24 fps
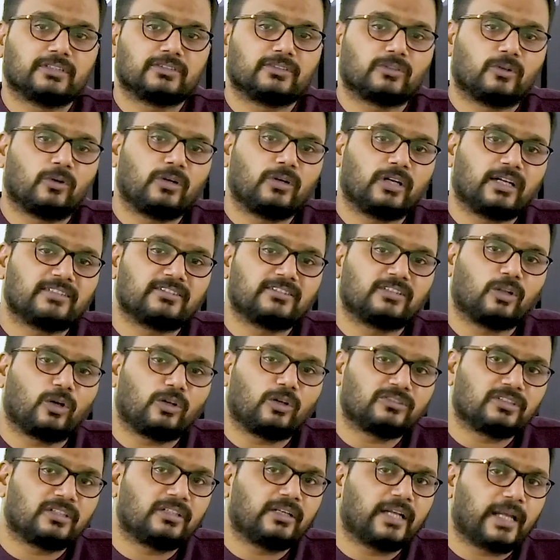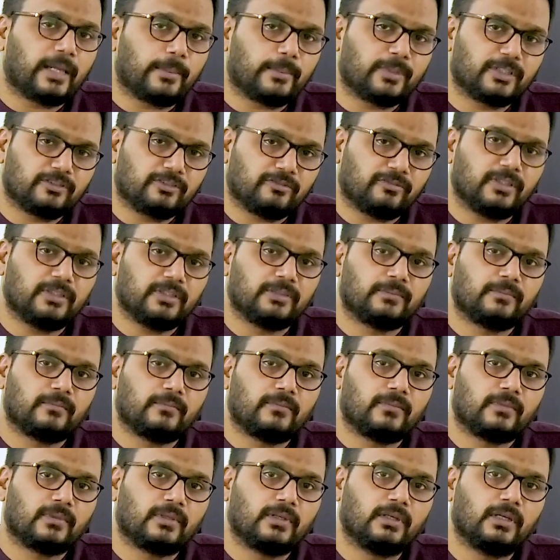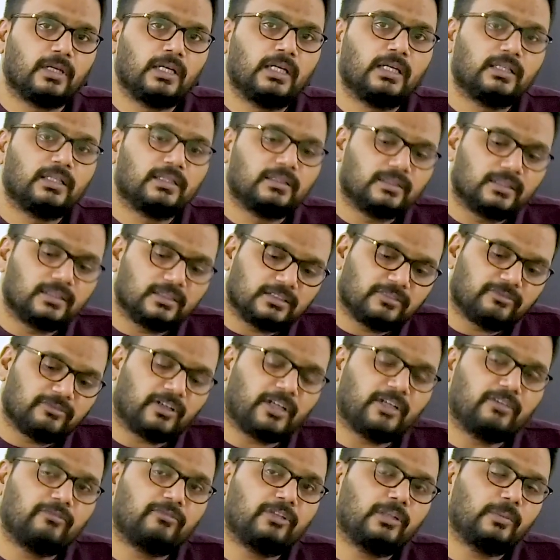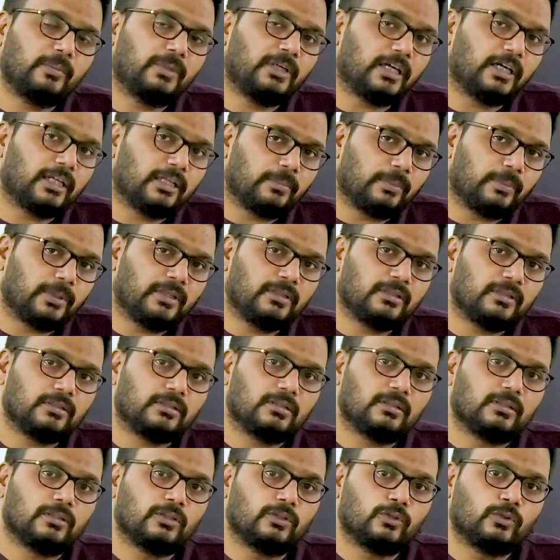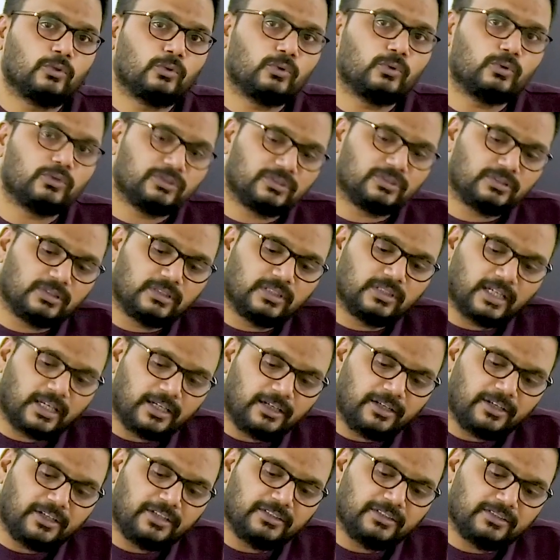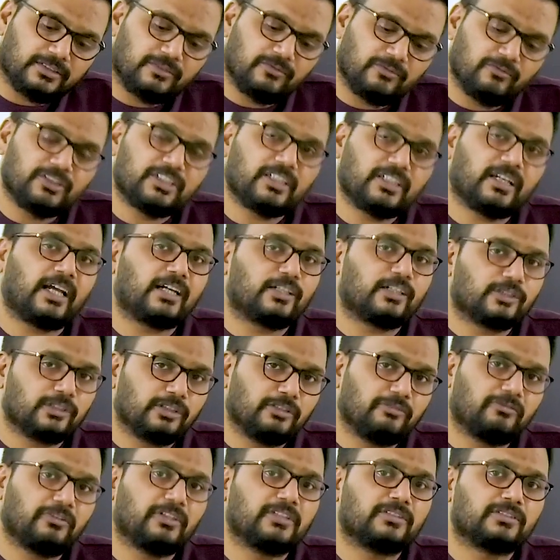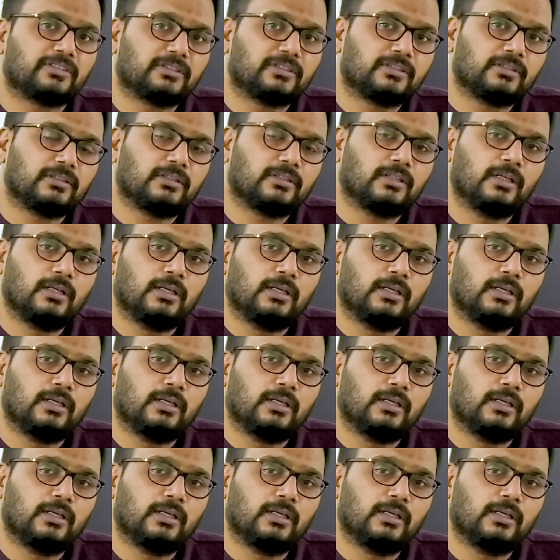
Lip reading: is called as loss and damage fund. This fund will be helping those countries which are actually facing